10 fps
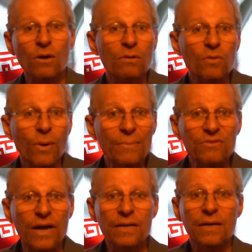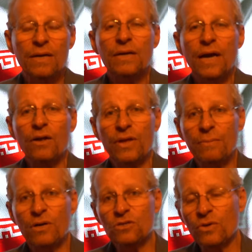Go to the website,
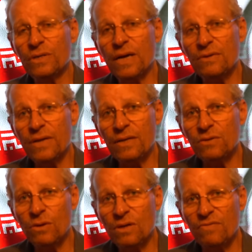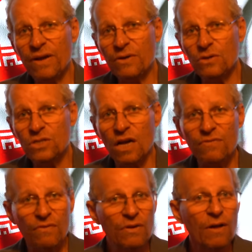lamarzulli.net, and you can avail
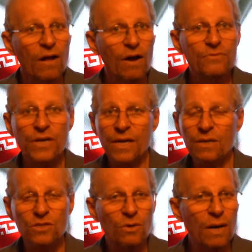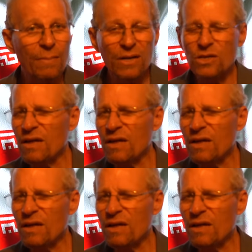yourself of, of tickets or how much.